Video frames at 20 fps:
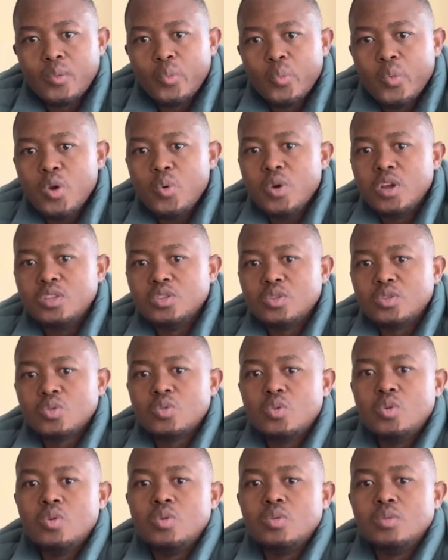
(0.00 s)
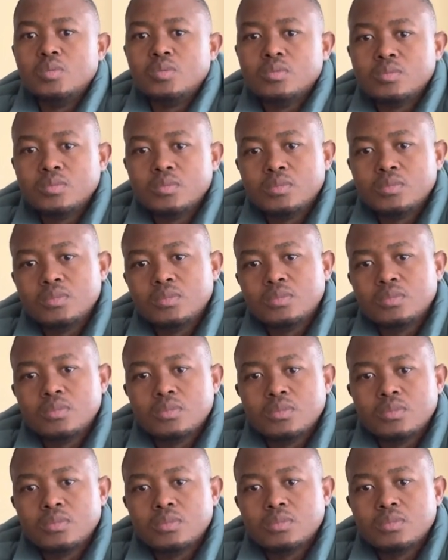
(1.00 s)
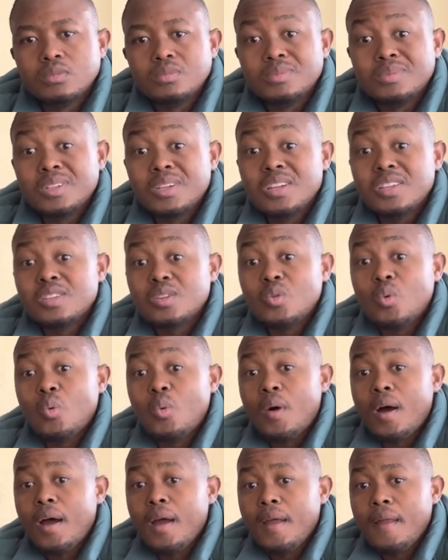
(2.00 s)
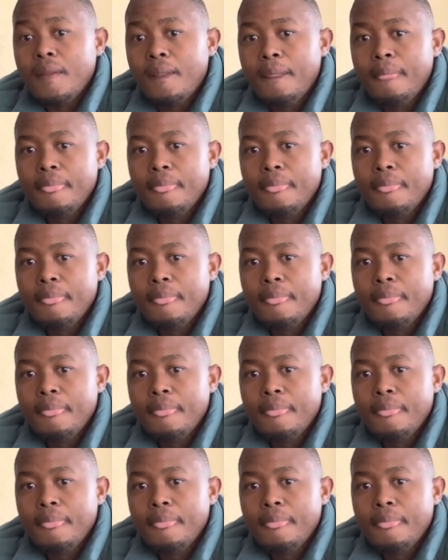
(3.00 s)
we went to school, the reason why